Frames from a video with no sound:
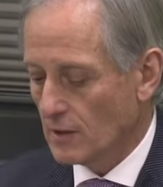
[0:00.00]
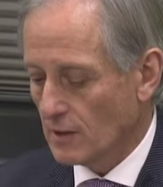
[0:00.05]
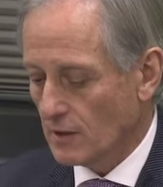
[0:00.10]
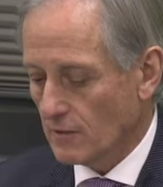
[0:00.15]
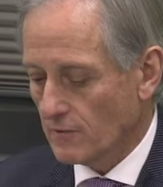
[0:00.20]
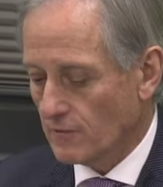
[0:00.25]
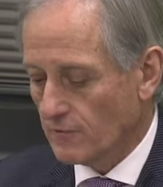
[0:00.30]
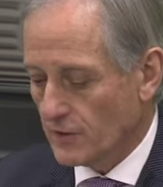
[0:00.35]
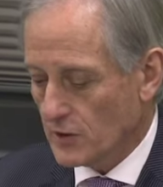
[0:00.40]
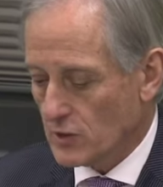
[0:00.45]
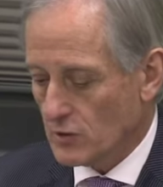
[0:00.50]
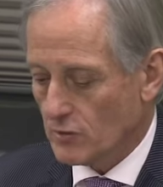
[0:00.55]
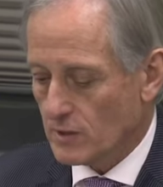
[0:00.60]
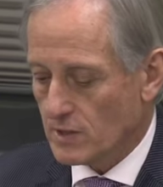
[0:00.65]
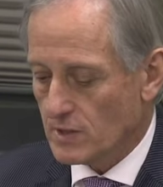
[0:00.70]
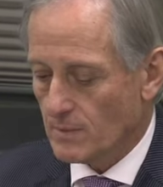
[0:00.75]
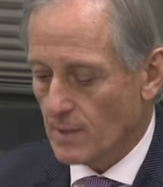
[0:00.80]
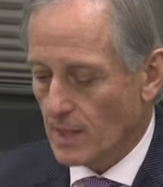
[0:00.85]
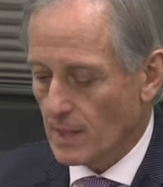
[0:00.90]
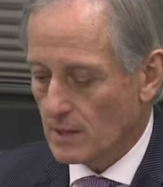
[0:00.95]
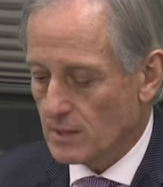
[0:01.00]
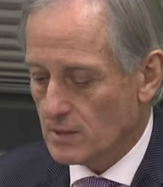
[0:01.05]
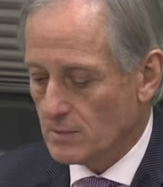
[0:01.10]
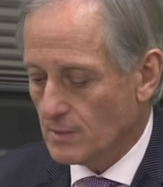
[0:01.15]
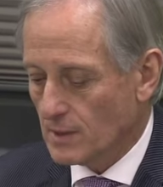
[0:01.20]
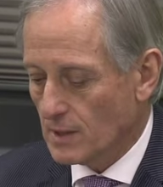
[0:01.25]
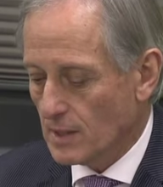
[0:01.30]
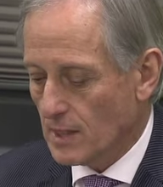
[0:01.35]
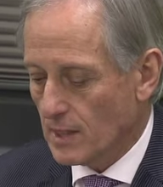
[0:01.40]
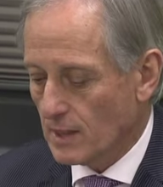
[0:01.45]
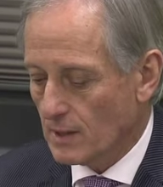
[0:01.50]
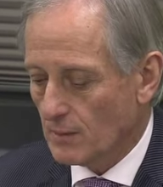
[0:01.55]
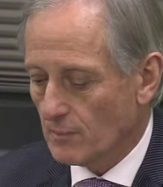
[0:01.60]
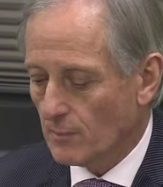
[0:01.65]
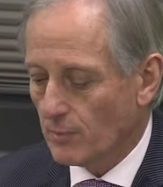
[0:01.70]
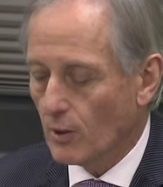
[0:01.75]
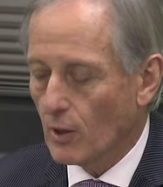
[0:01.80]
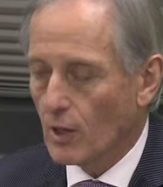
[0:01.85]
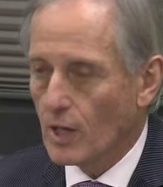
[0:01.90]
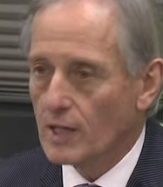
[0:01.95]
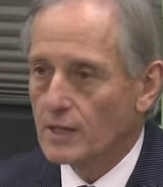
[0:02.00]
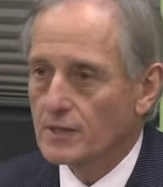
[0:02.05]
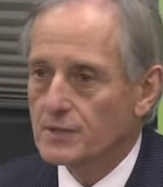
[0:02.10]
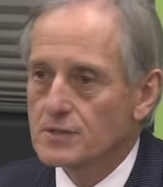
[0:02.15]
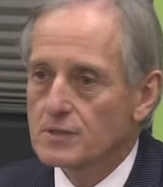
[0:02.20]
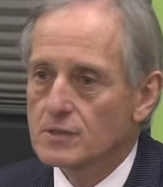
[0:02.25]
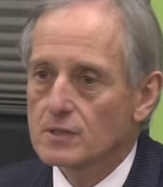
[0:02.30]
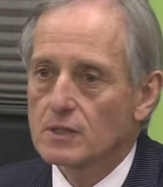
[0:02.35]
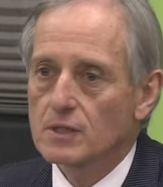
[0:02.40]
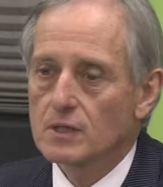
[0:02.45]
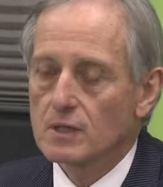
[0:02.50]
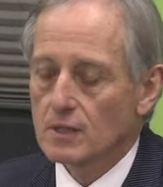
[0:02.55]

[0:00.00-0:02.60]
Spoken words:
in fisheries management and compliance,